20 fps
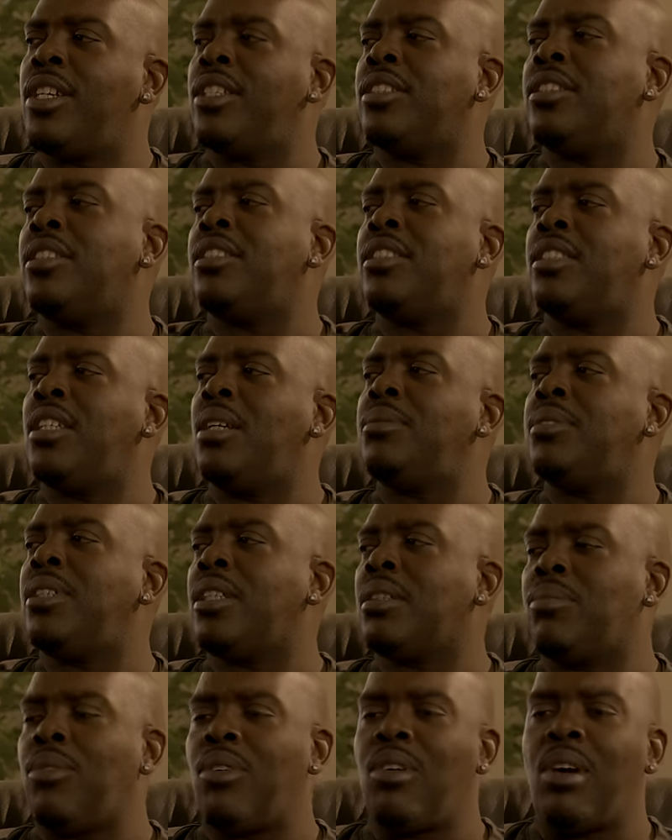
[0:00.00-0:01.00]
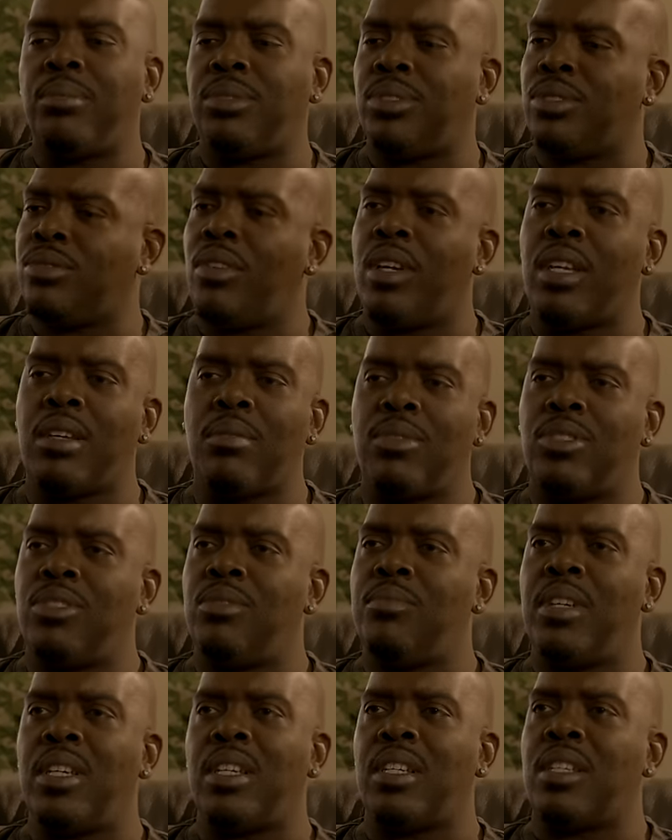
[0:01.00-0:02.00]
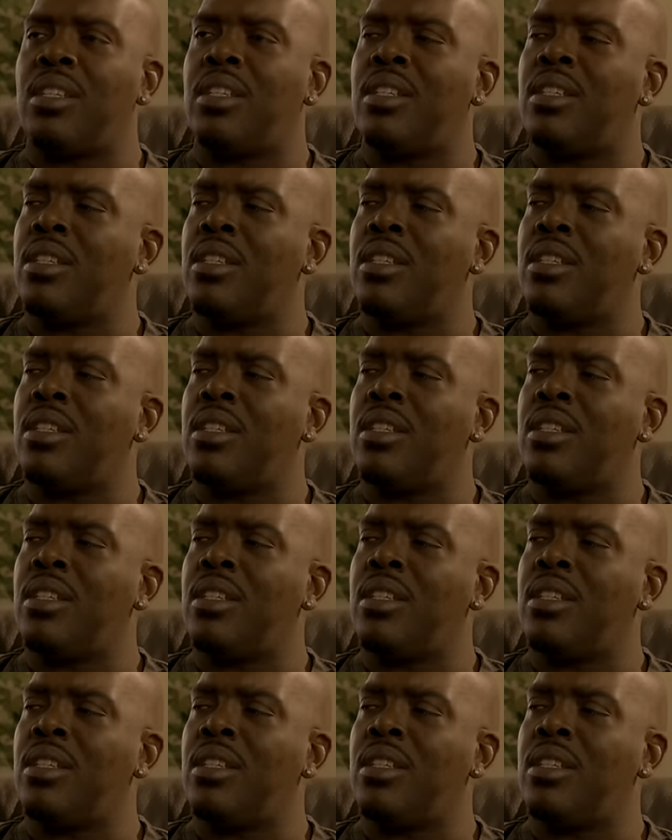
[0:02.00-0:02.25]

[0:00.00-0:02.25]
you changing the subject, bro? I'm straight. What you mean?